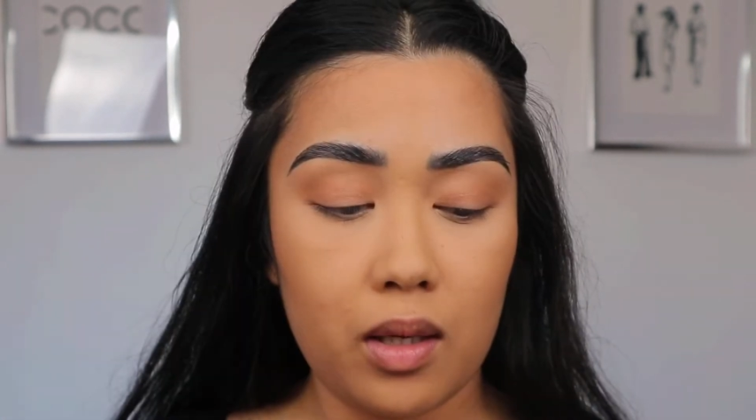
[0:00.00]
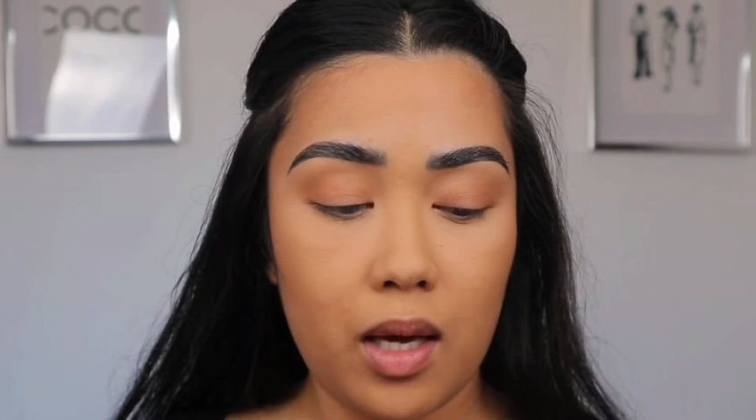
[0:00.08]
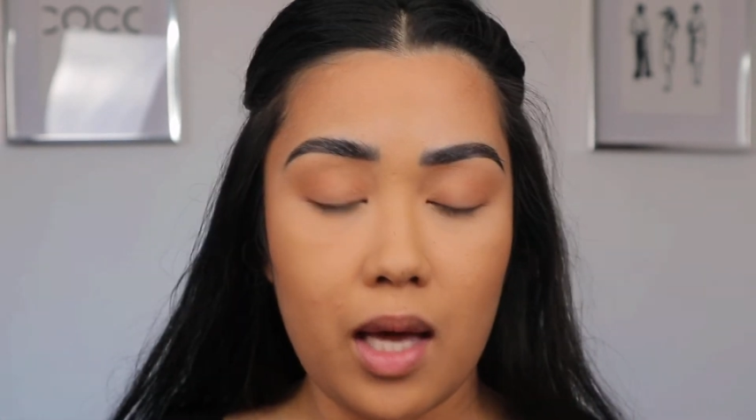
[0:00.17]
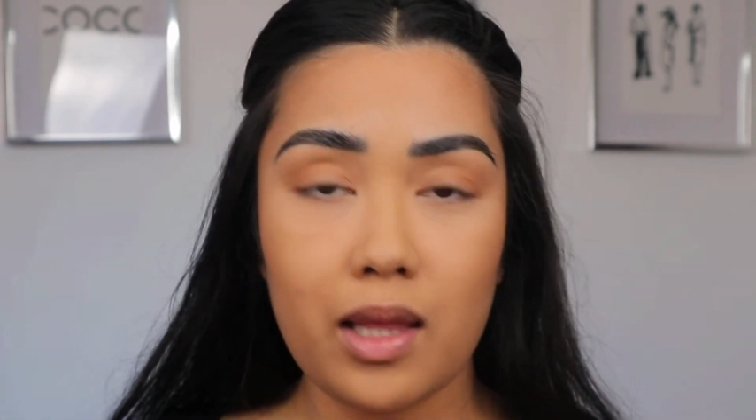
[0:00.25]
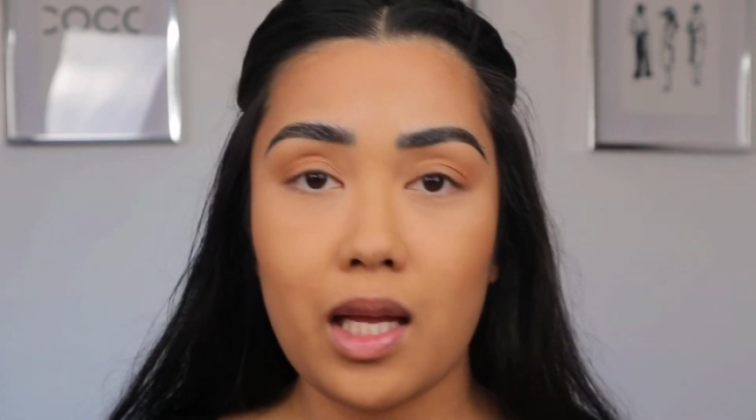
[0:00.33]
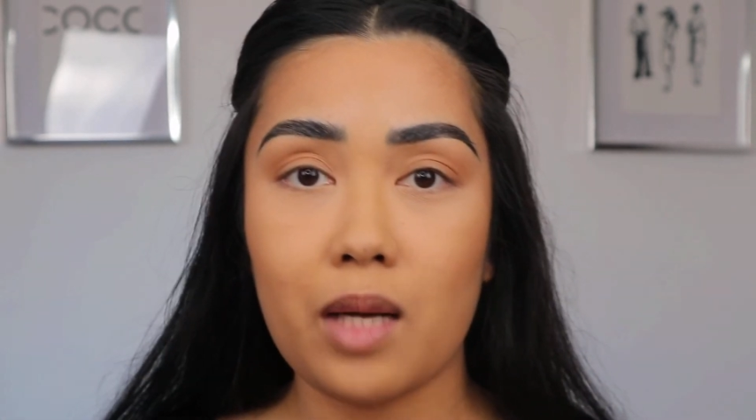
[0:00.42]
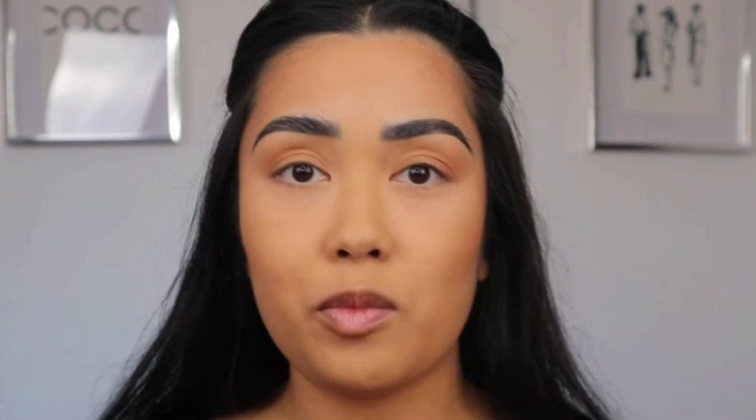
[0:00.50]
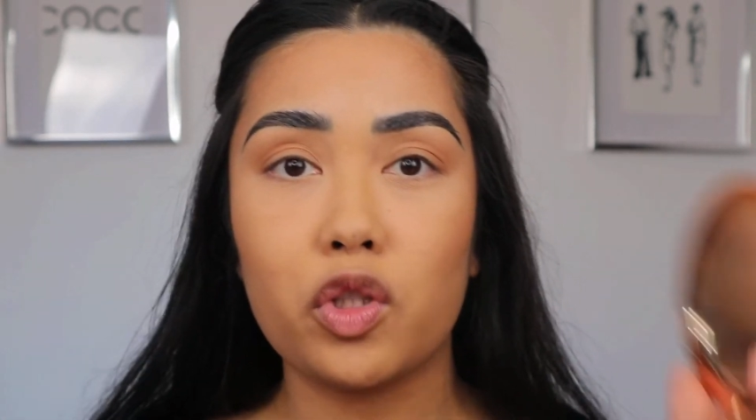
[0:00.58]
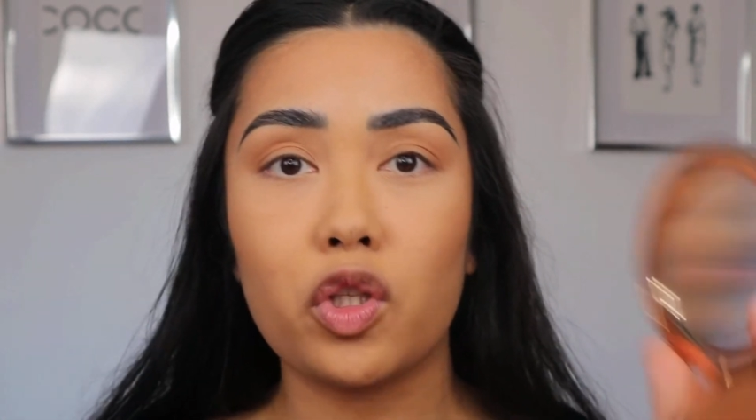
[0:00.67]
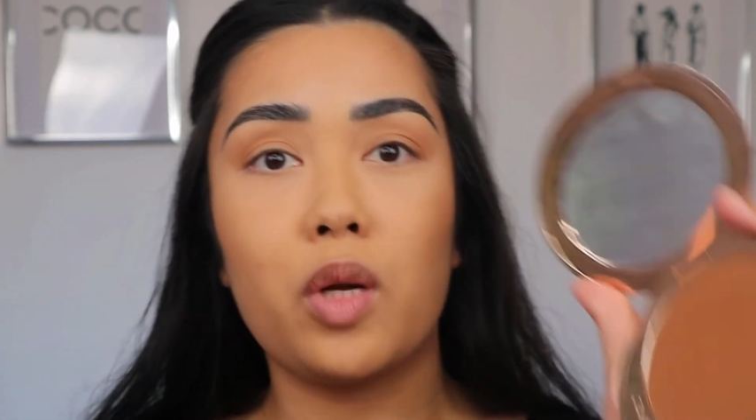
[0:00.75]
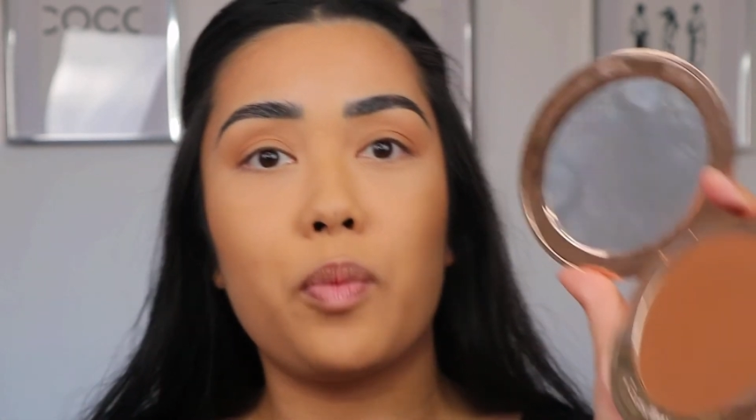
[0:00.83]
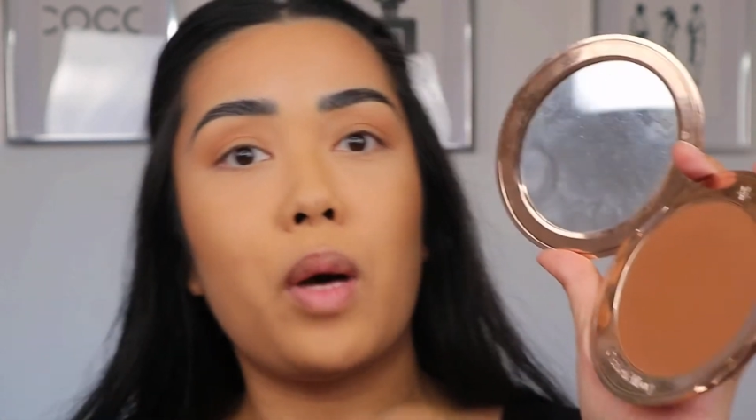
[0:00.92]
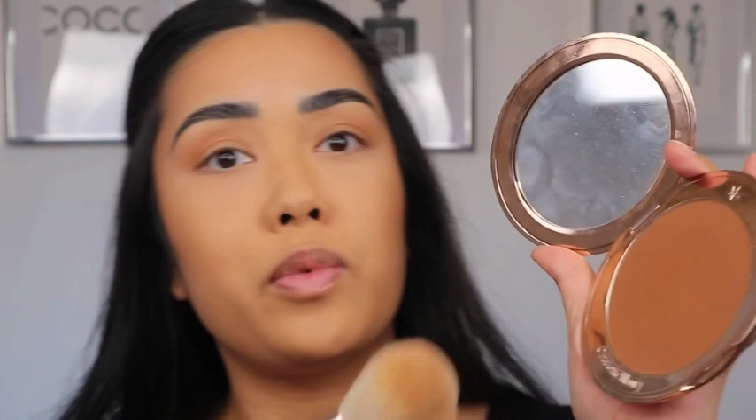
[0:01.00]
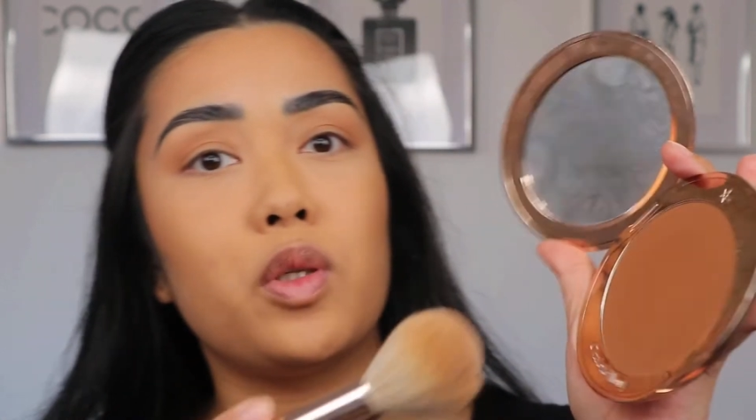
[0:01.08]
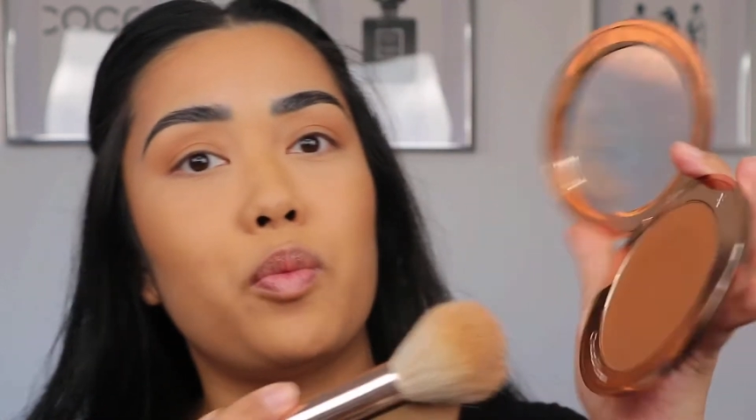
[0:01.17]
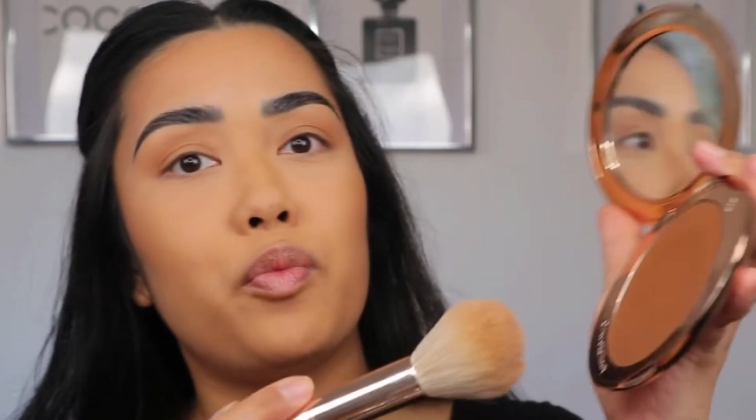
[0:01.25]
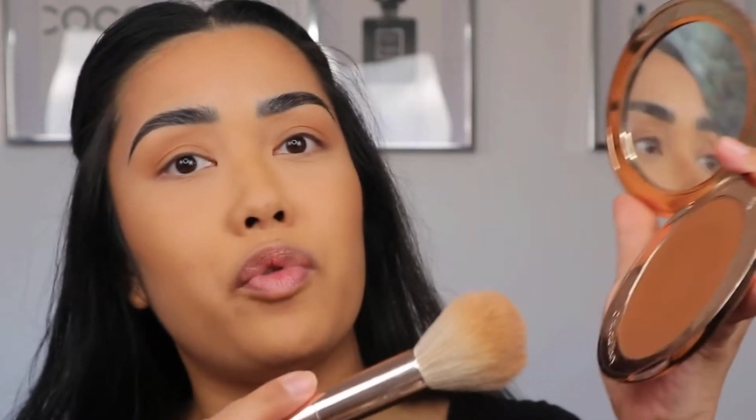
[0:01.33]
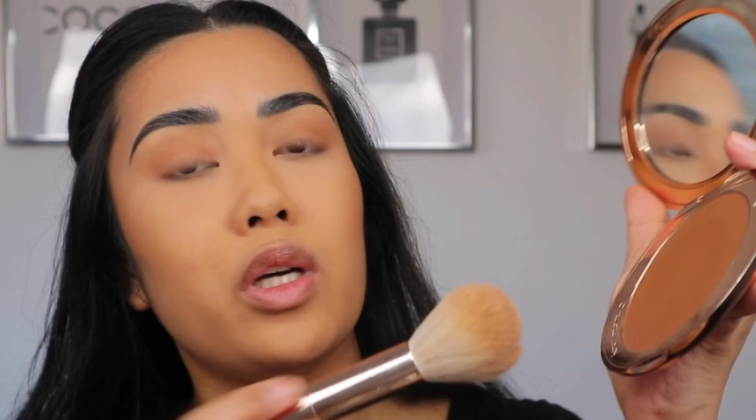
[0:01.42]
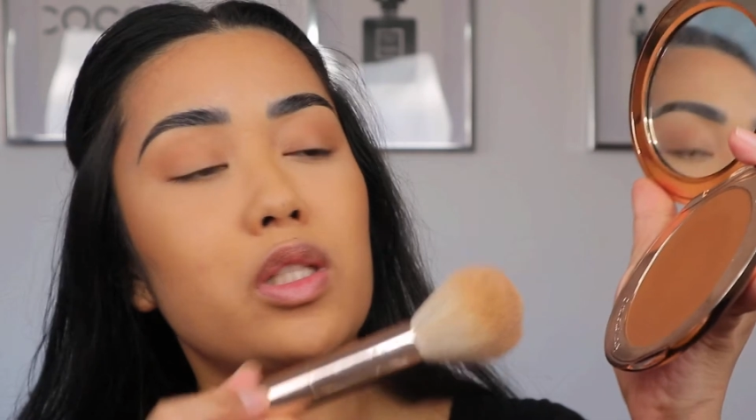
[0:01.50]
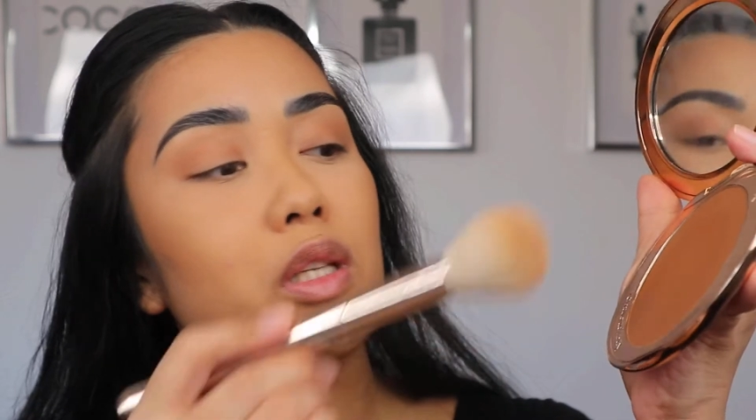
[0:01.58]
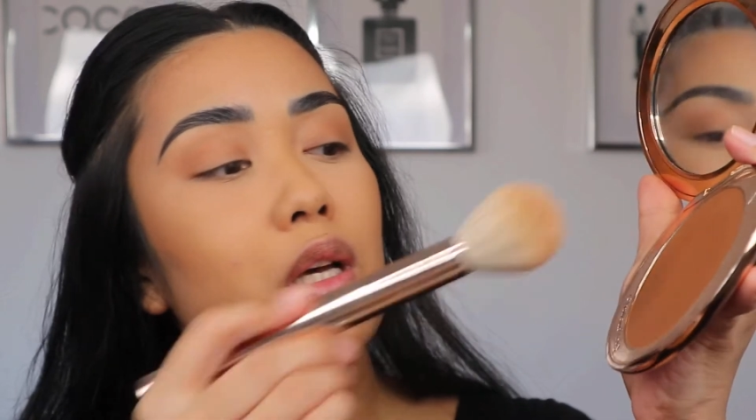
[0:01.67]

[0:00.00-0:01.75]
And then I'm just going to pop some bronzer,